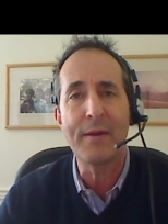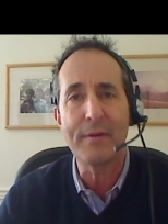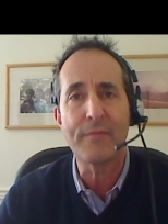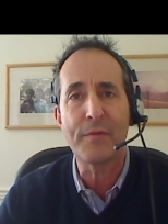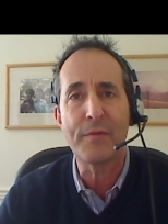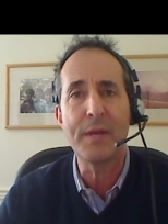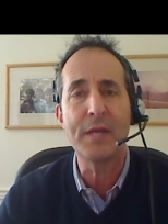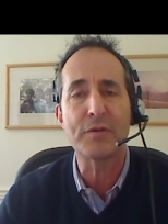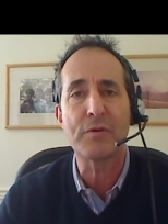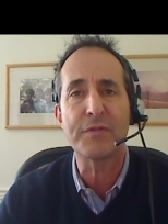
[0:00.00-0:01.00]
for me,
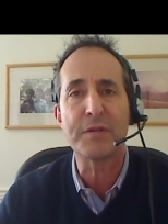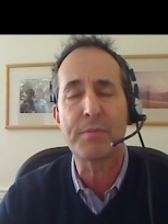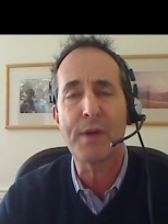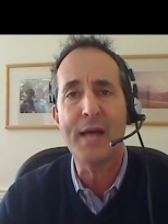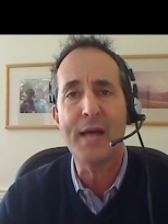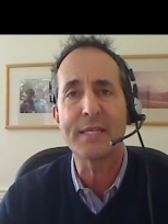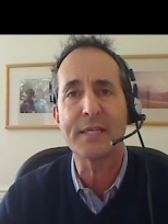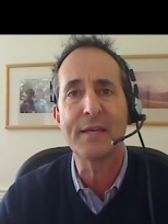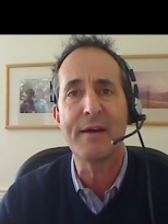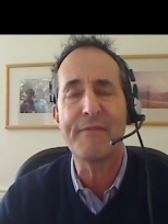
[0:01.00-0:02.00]
sort of
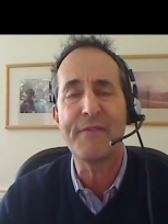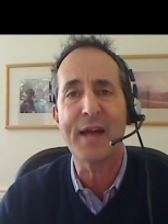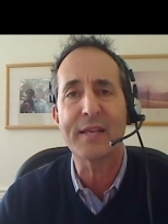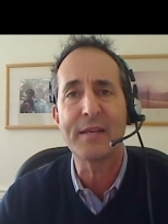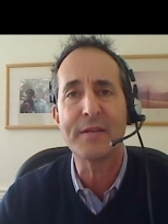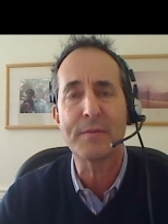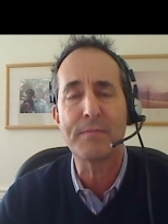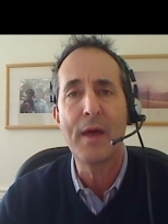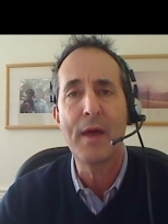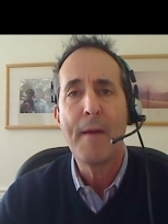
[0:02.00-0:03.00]
surprisingly affected
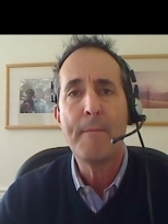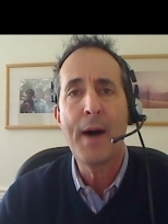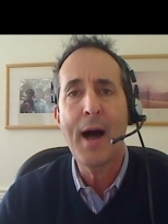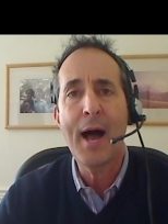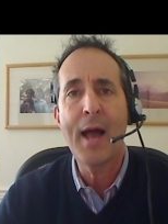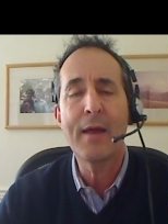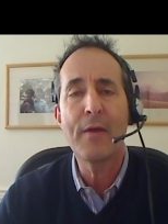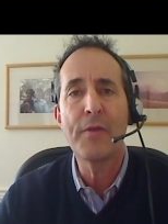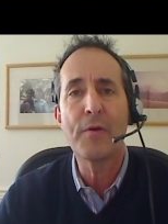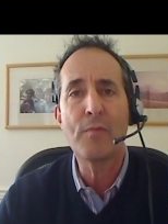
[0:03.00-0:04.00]
by
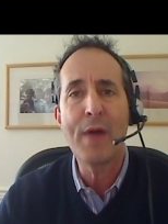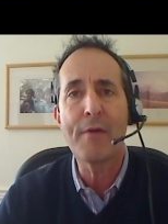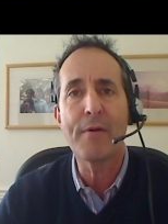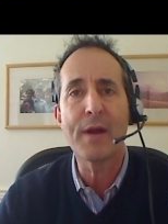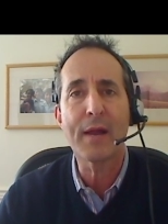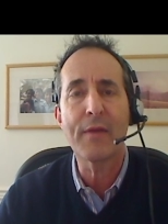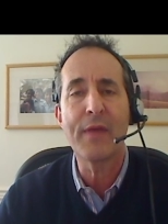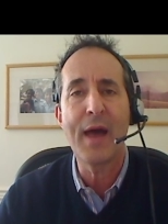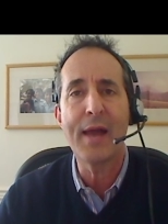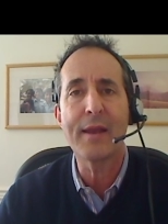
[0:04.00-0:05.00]
the rhetoric
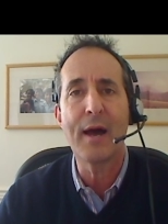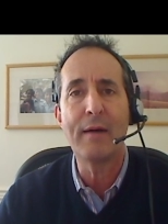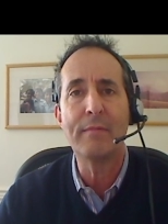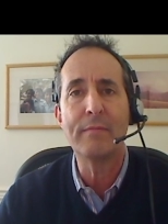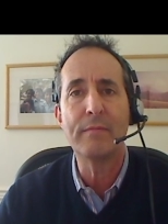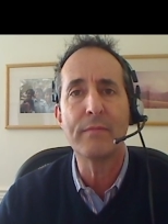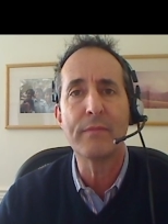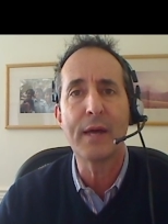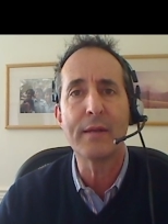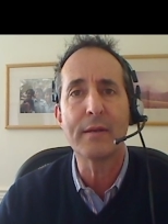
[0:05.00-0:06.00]
that
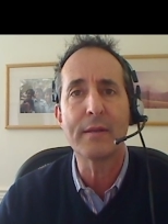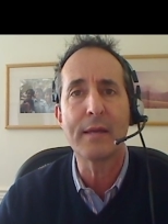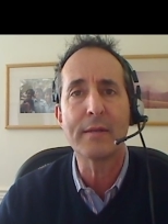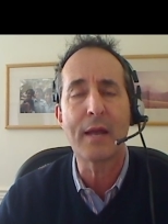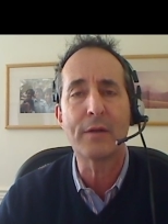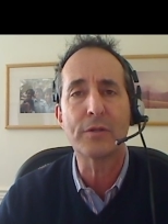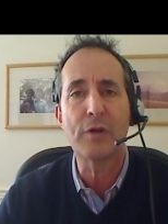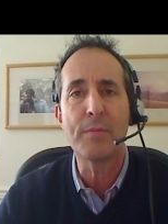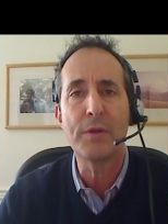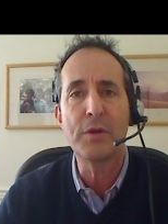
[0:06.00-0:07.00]
Donald
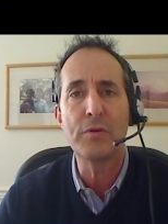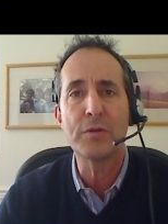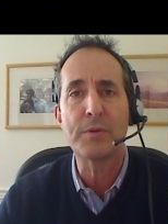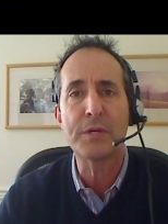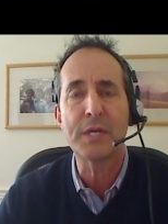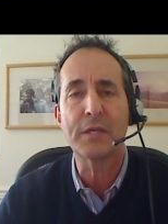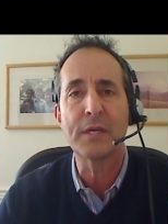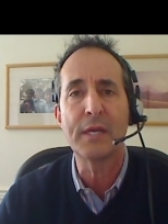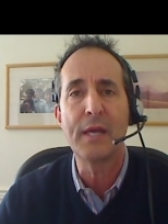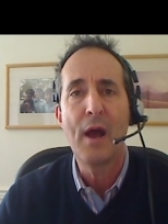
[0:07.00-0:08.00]
Trump used,
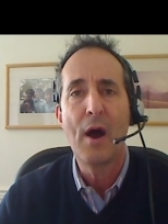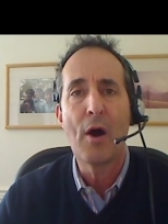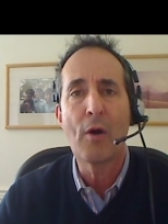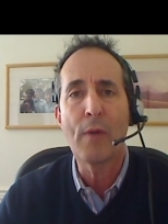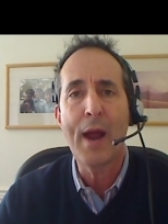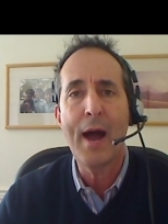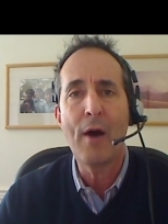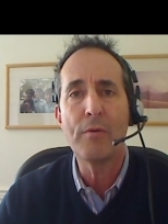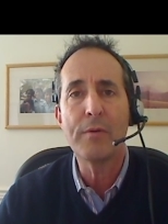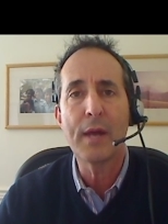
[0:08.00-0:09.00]
particularly
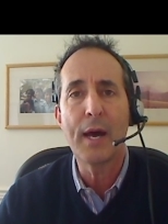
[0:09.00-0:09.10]
around